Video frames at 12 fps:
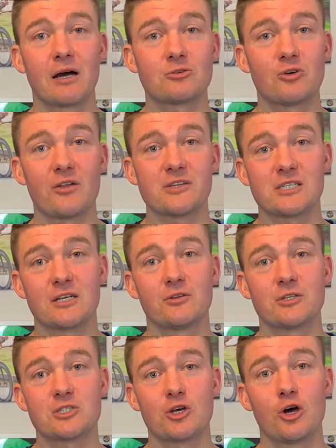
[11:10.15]
I'd rather sit
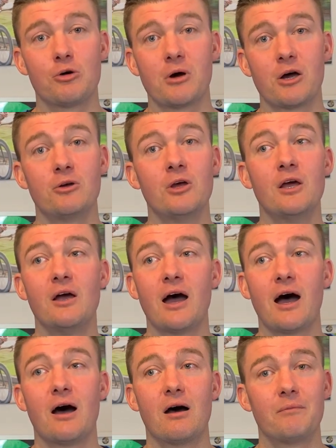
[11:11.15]
on the turbo
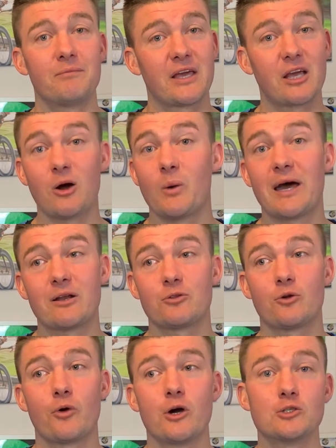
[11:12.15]
than go out on
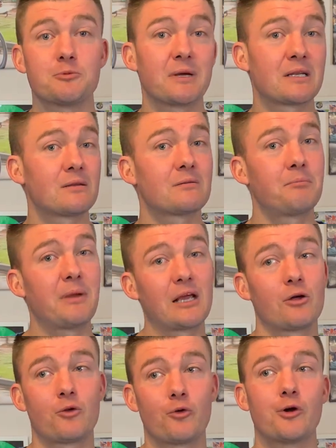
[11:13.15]
the roads, but
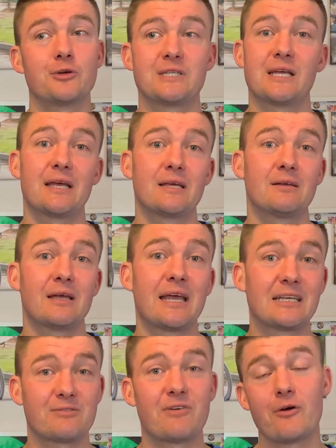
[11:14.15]
being on the road
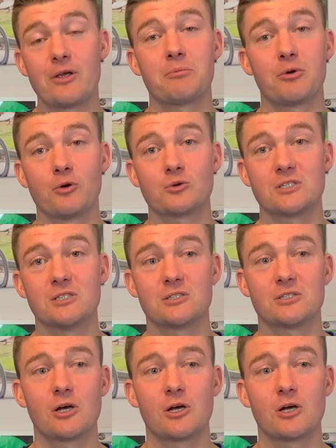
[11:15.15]
is very important.